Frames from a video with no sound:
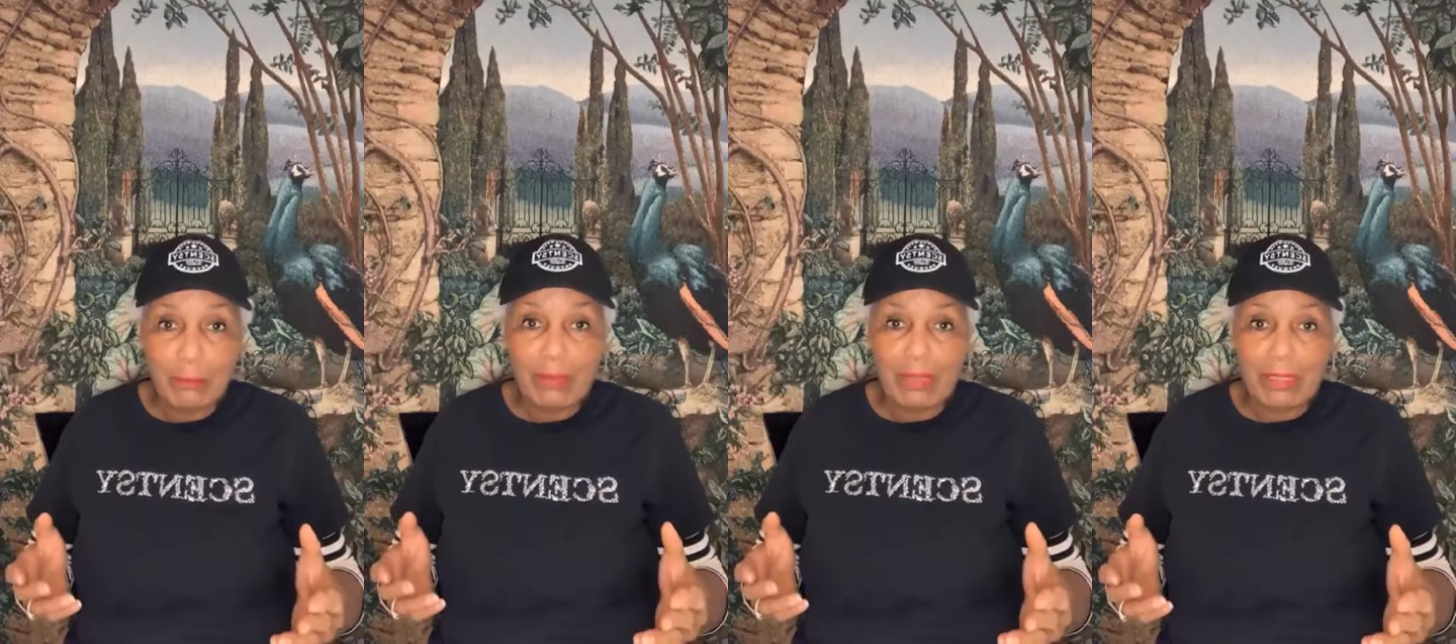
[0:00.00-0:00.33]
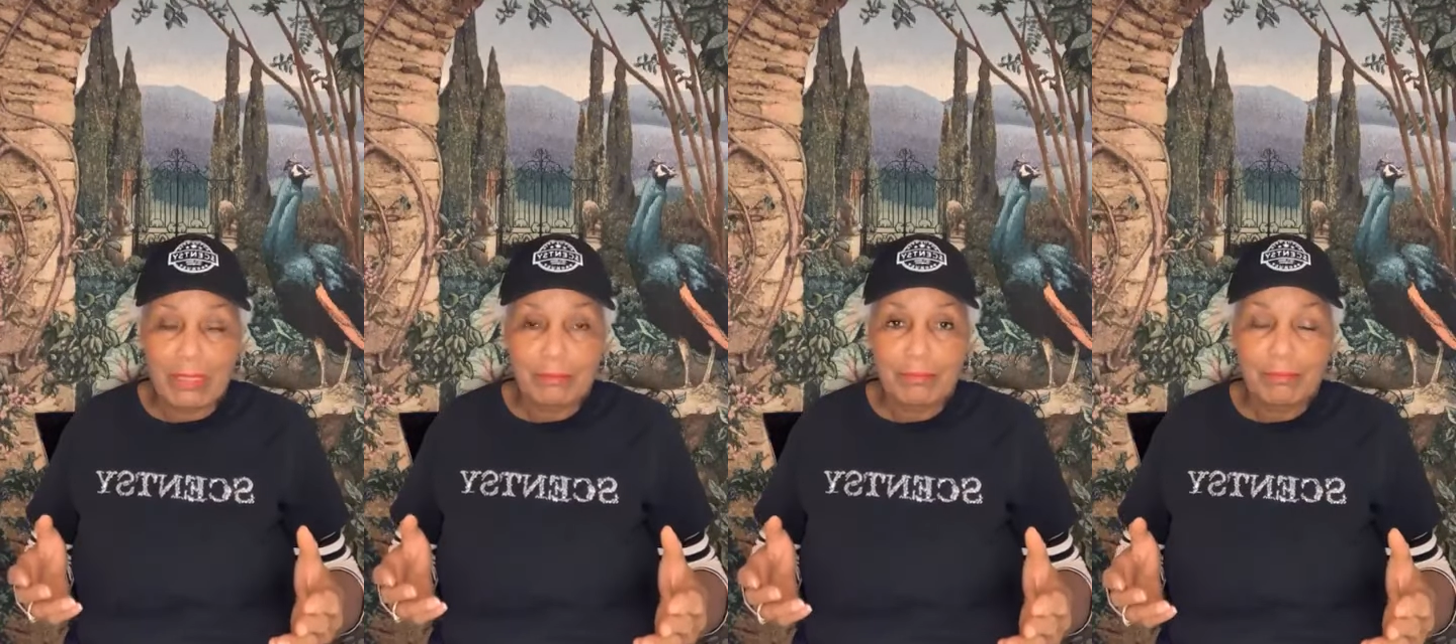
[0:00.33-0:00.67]
the
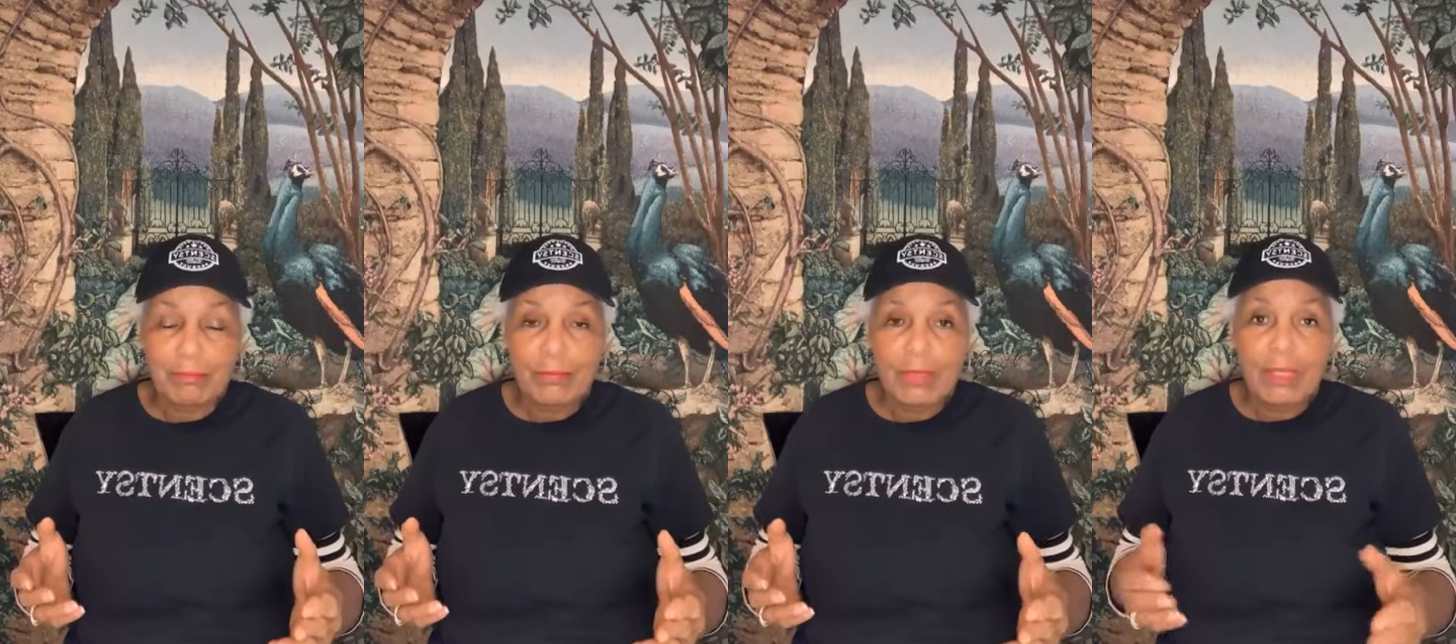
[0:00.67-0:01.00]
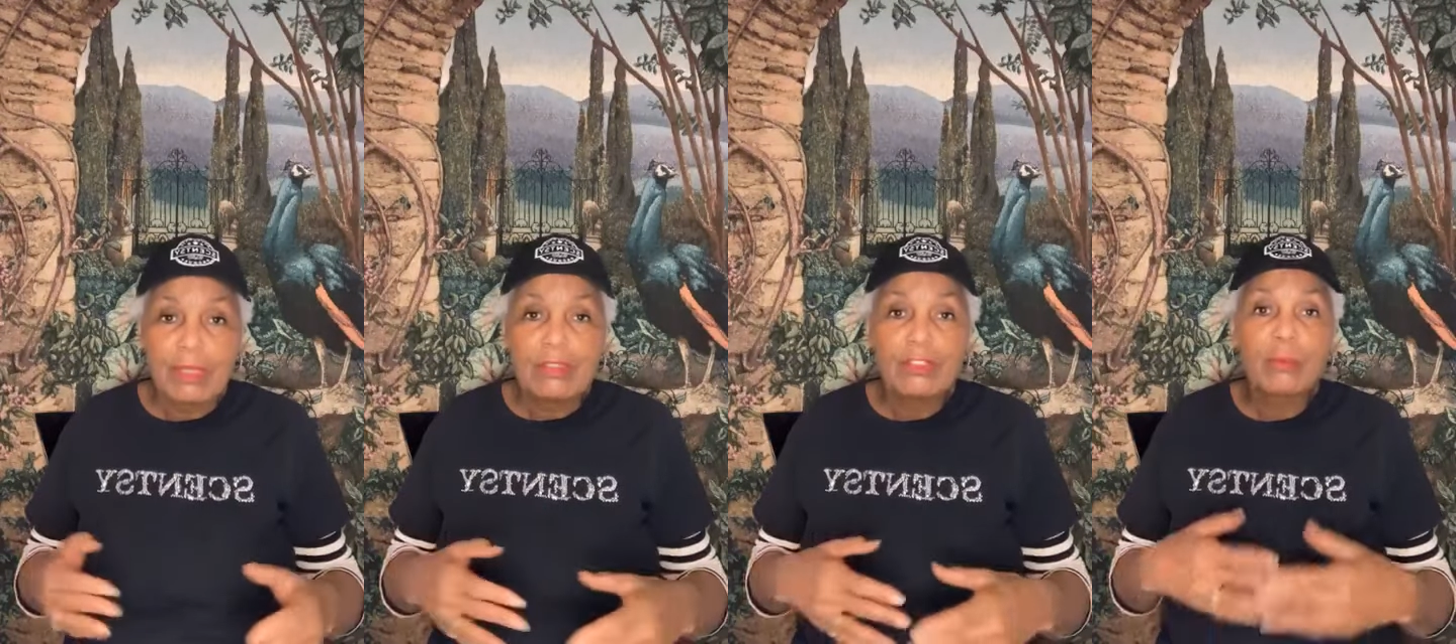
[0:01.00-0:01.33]
bucket
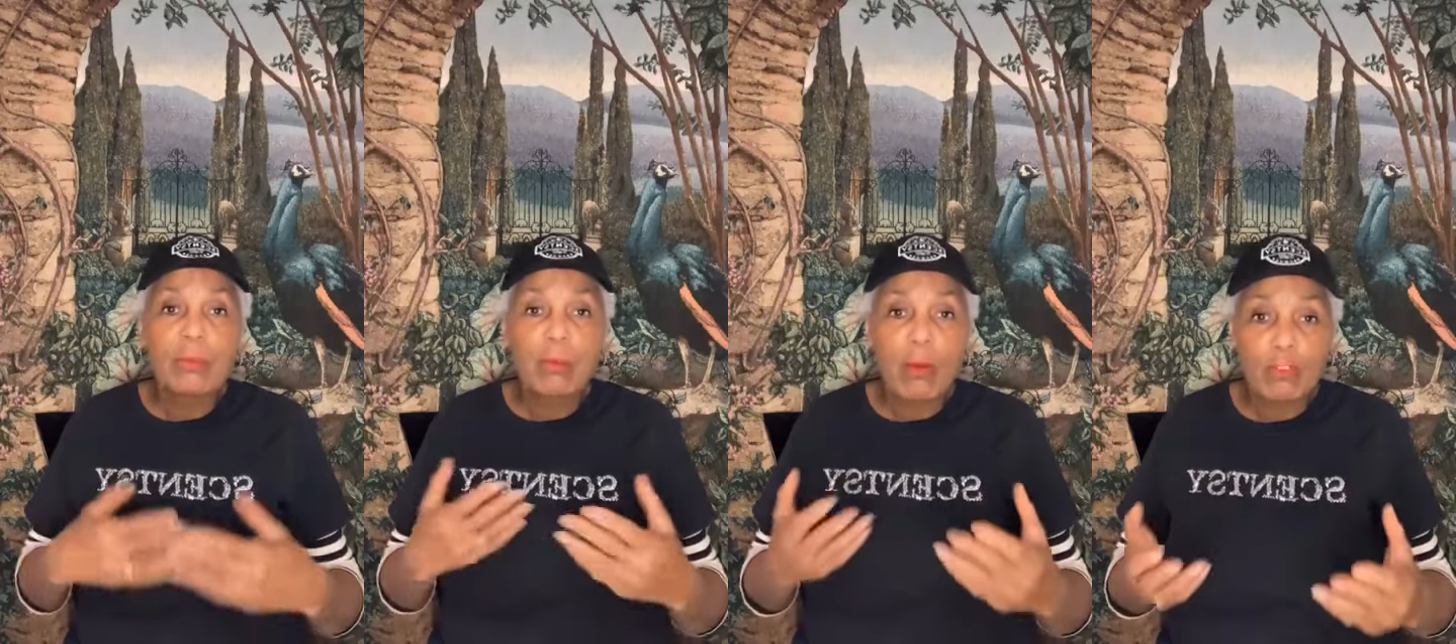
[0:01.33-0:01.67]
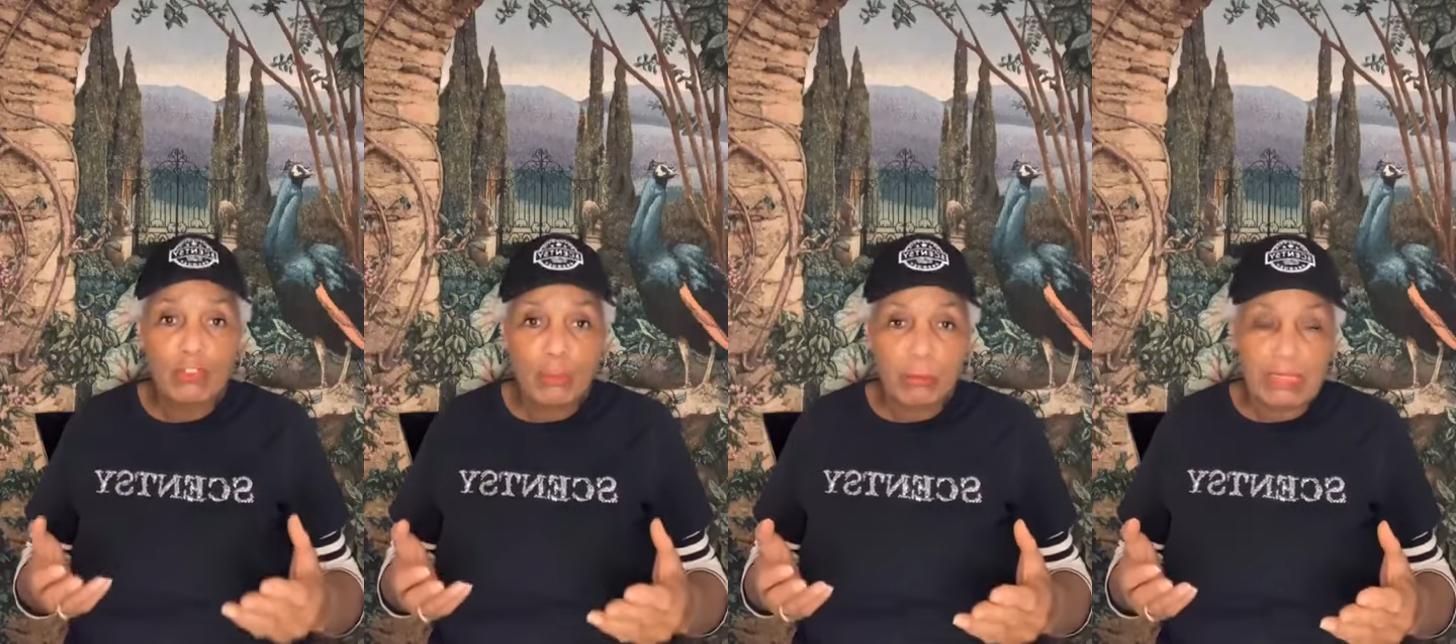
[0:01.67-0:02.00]
to
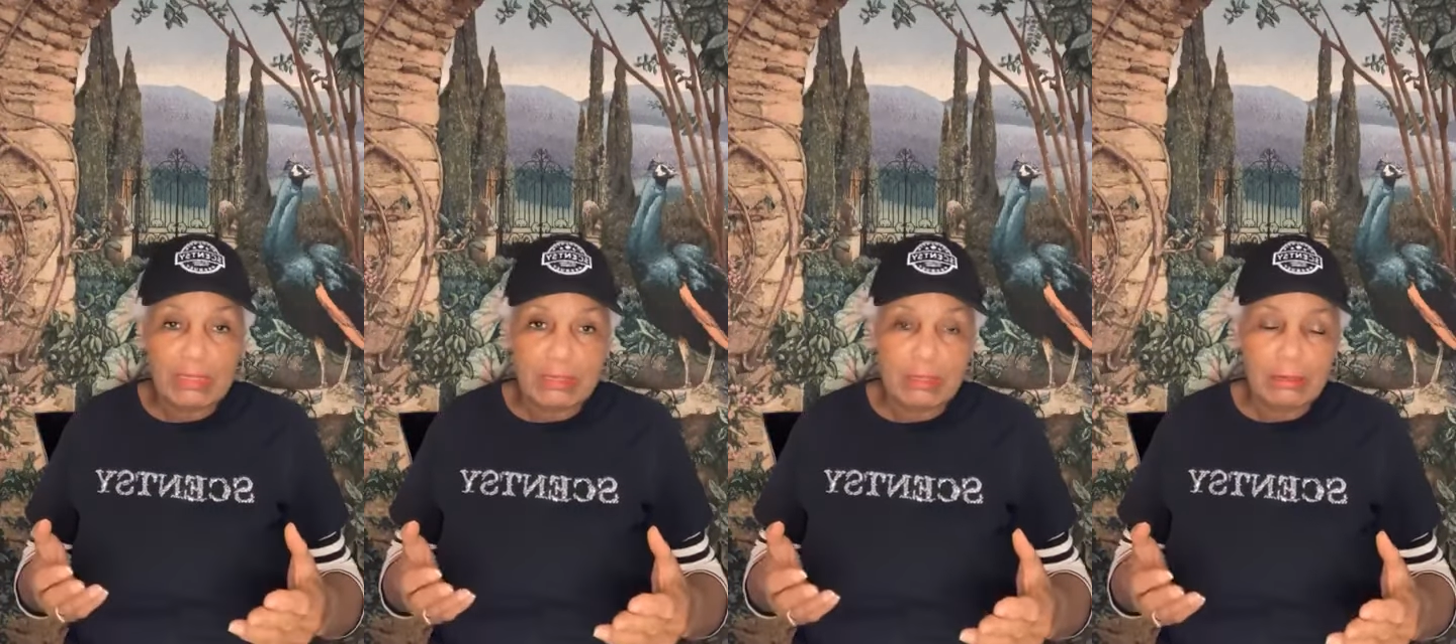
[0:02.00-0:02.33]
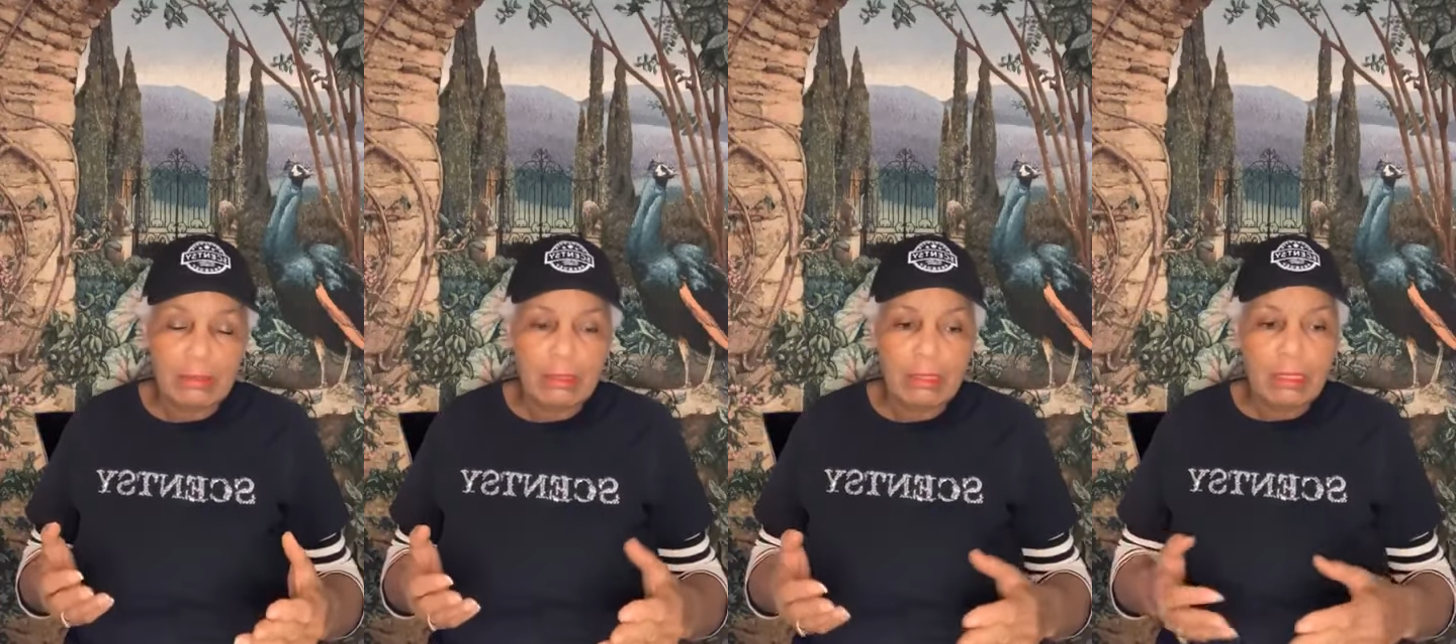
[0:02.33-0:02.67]
promote your
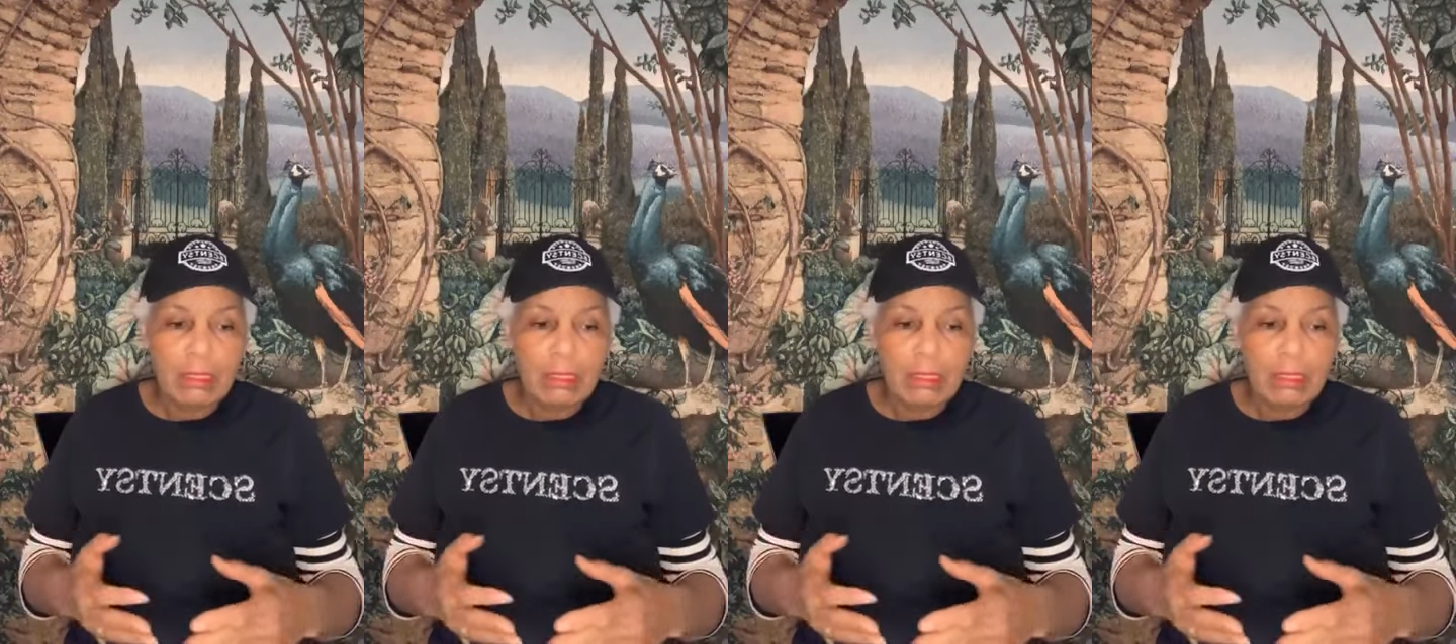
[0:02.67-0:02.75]
business.